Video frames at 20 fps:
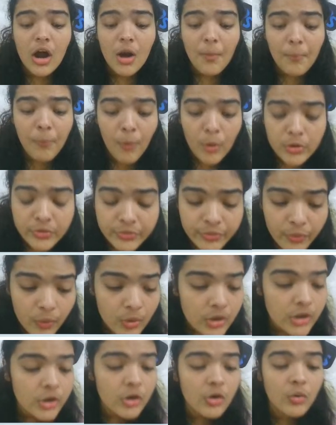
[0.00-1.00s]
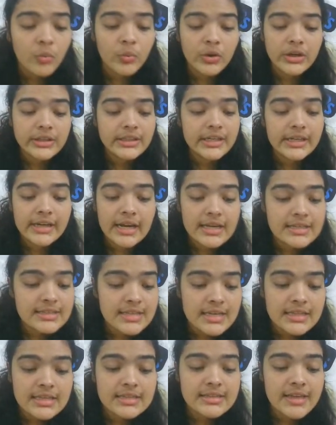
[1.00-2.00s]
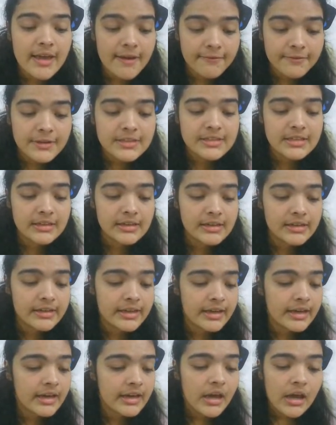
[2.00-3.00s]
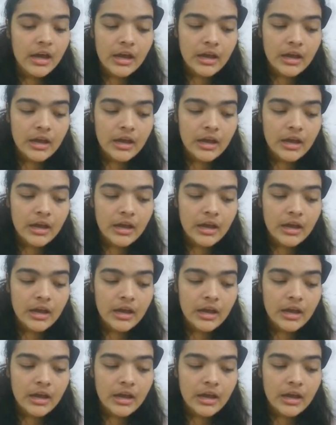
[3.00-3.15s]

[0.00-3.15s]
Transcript: portfolio worthy, and I say this every single day.